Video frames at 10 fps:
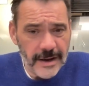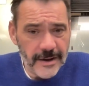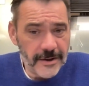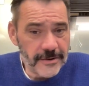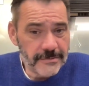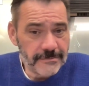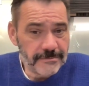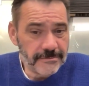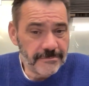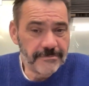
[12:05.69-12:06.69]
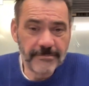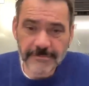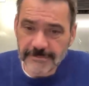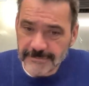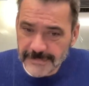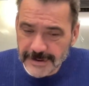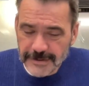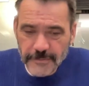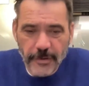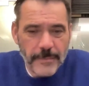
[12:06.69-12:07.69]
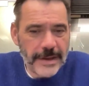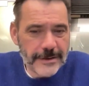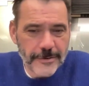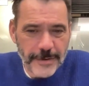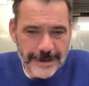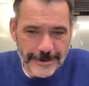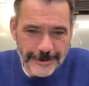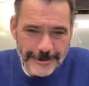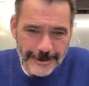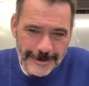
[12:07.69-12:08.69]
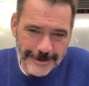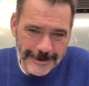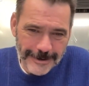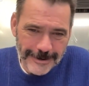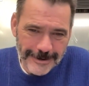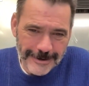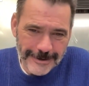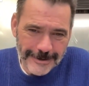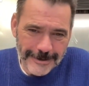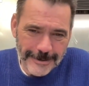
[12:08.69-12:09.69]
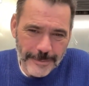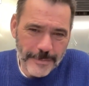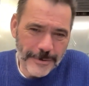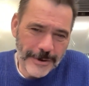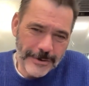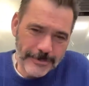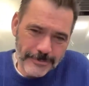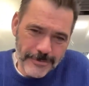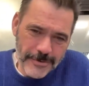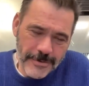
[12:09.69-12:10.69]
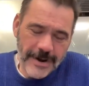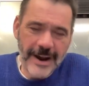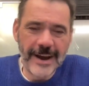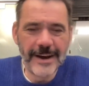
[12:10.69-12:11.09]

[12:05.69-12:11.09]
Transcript: Uh, from that story, the, the the the product grew.